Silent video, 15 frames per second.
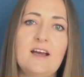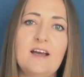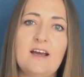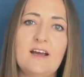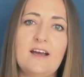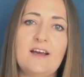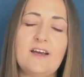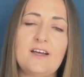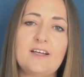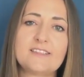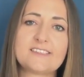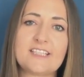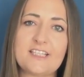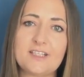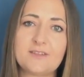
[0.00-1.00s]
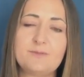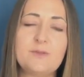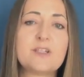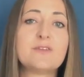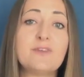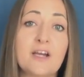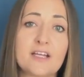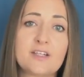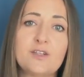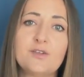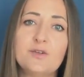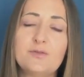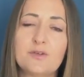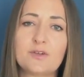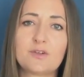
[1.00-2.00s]
saying big thank
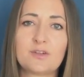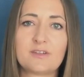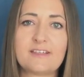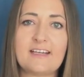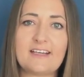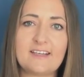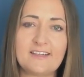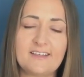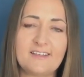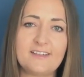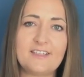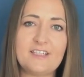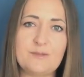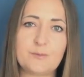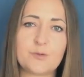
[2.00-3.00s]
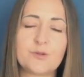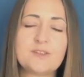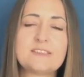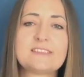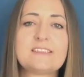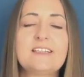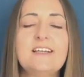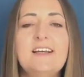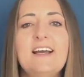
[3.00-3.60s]
you for their inputs.